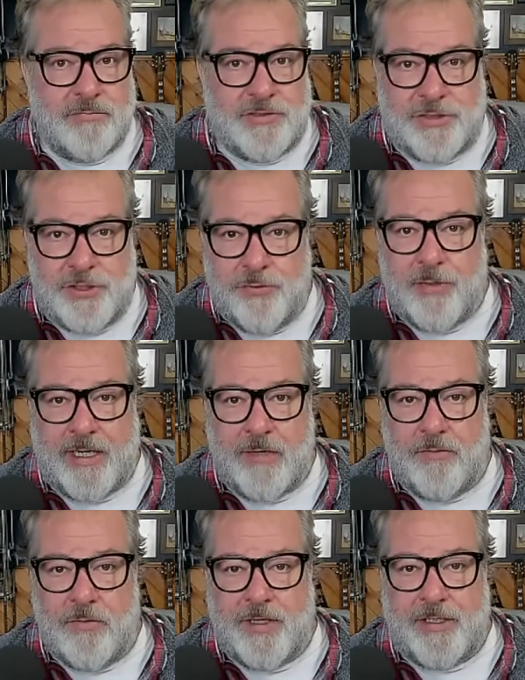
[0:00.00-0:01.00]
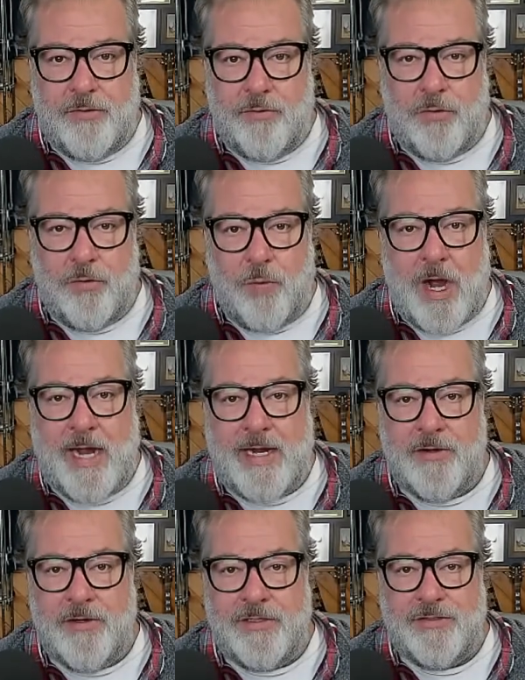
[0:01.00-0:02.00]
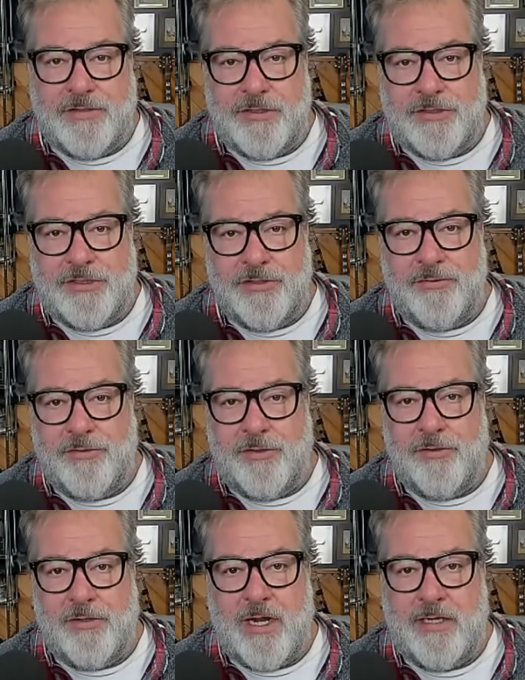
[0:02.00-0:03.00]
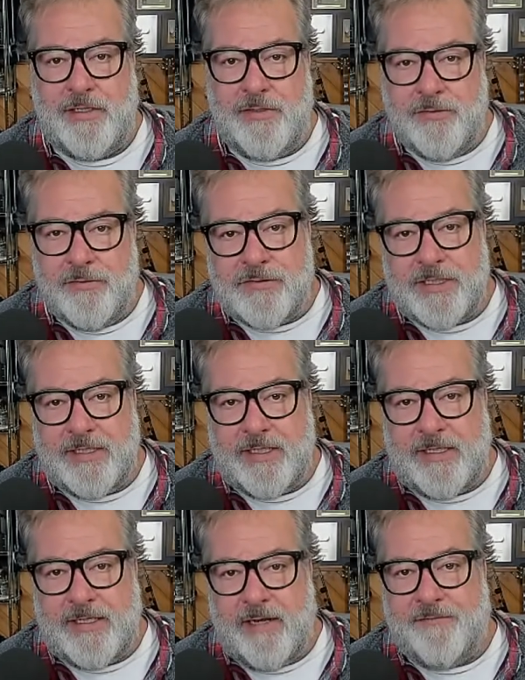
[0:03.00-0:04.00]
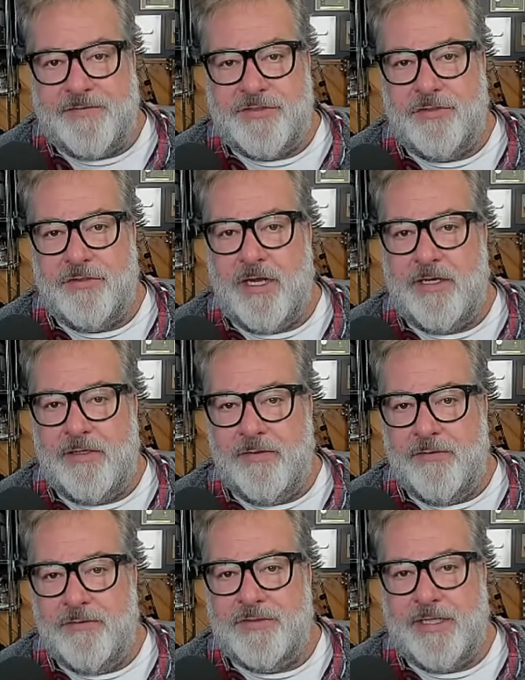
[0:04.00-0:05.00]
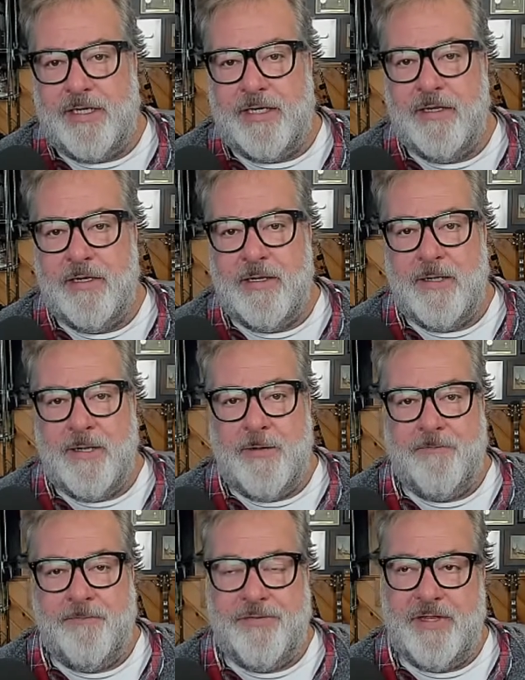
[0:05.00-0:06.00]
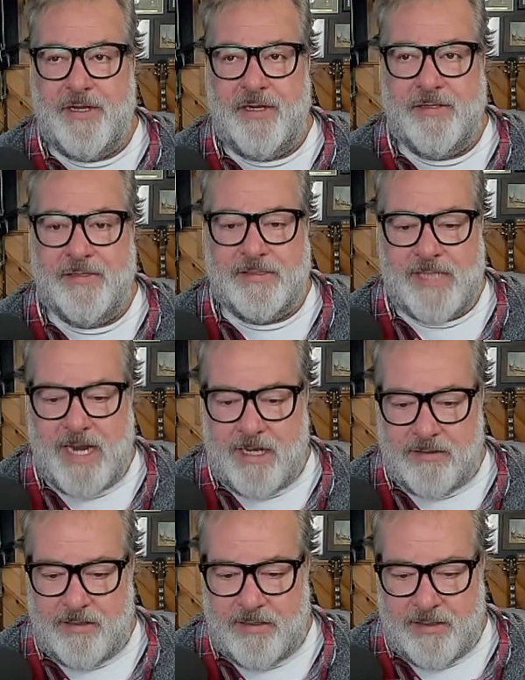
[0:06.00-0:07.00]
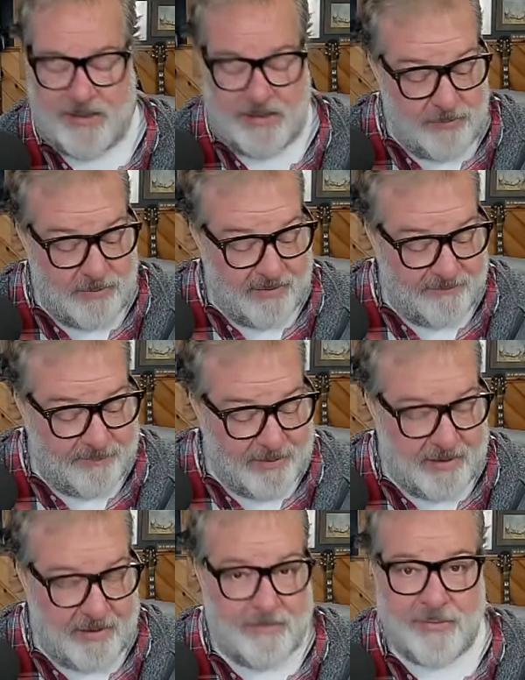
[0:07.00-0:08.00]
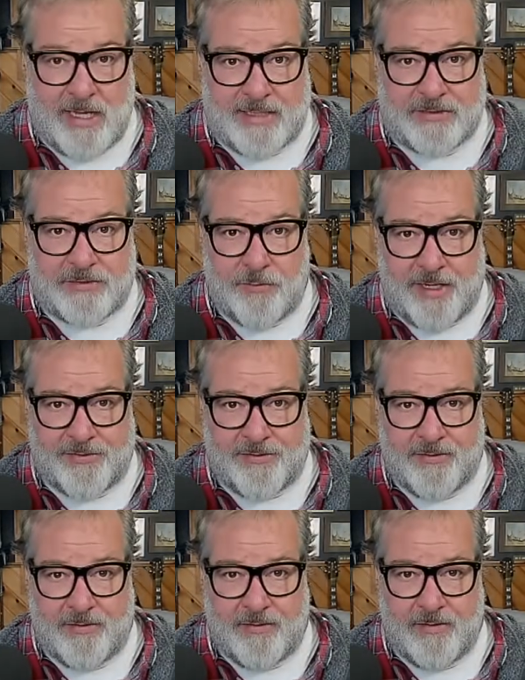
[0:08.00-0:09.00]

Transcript: doing what you were wired to do. You're not using the gifts. You're not using the talent that you have been blessed with.